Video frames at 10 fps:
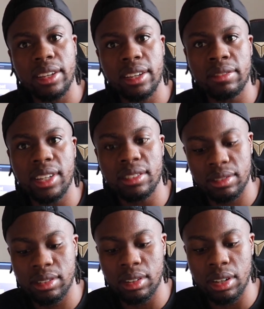if
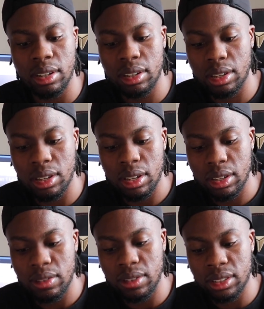that's
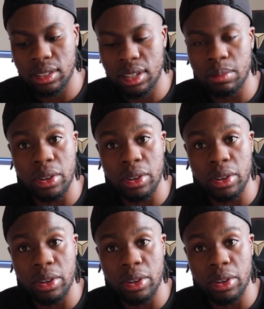the thing.